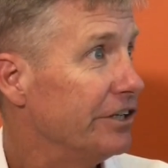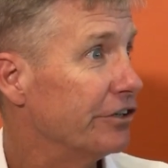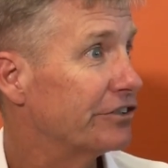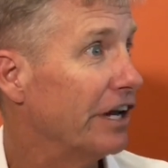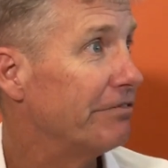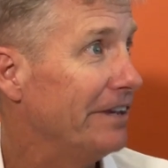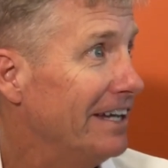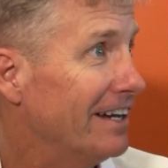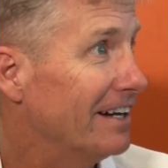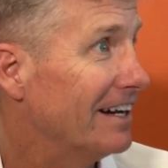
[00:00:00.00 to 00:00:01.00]
yourself
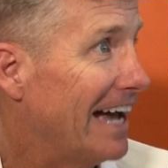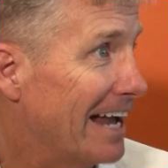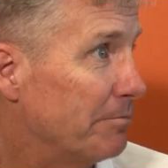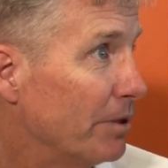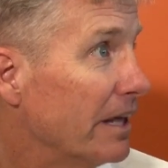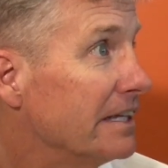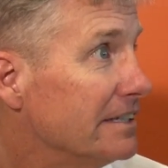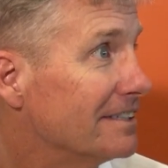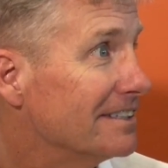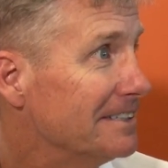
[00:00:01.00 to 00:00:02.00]
out of
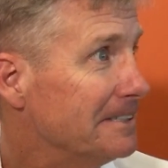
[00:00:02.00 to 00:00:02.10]
plays.